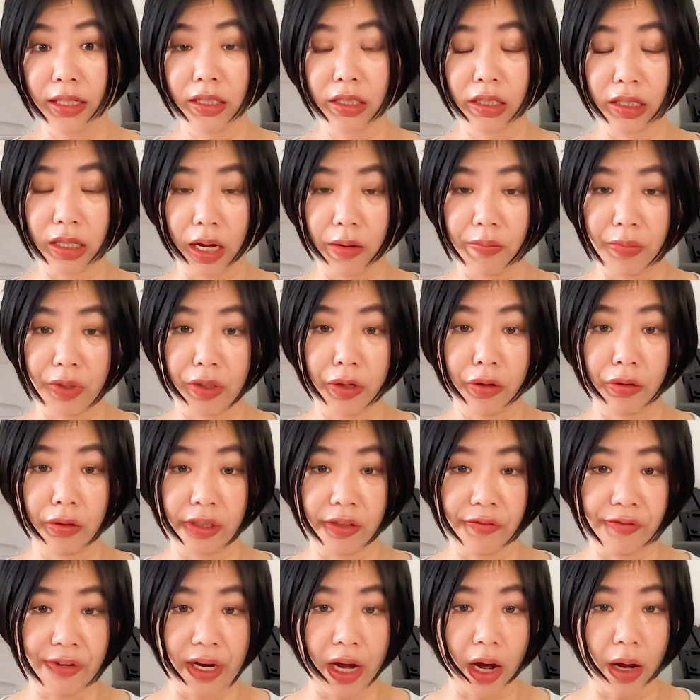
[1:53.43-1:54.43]
just let me know,
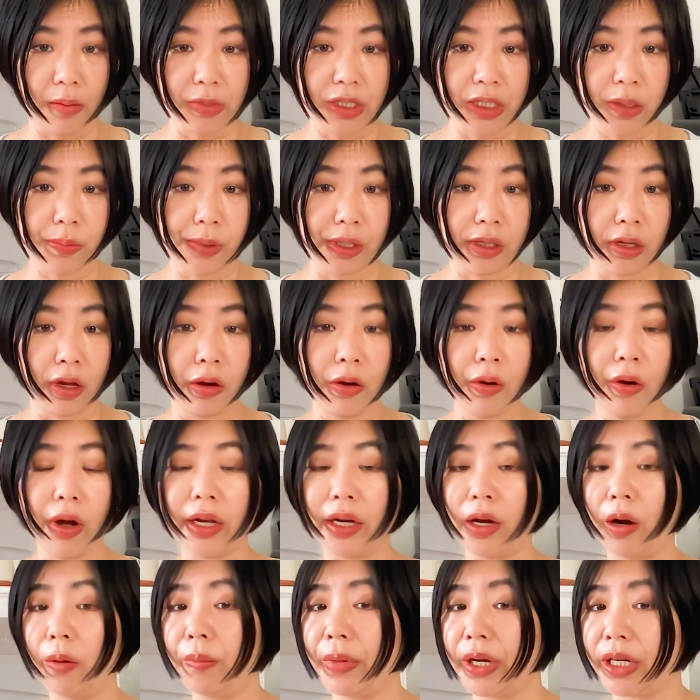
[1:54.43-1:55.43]
leave the comments below,
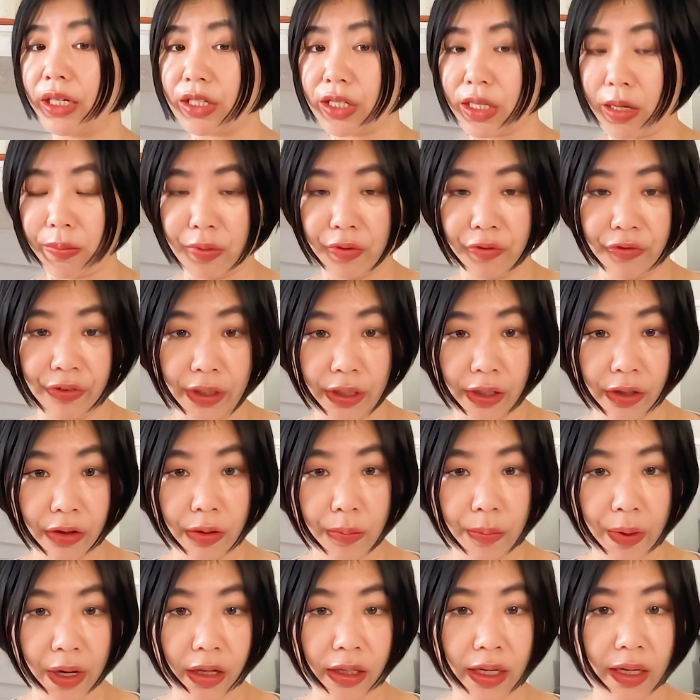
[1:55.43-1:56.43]
and I'll make a separate video
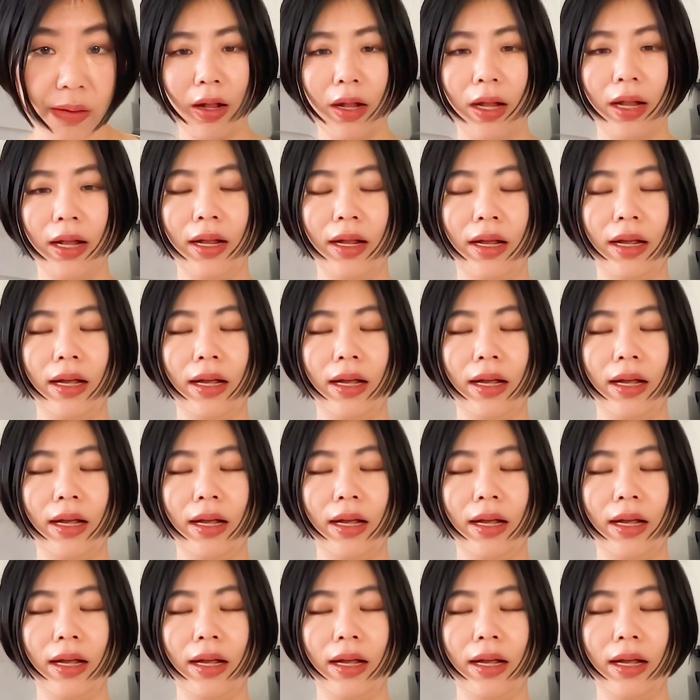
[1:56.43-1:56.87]
about it.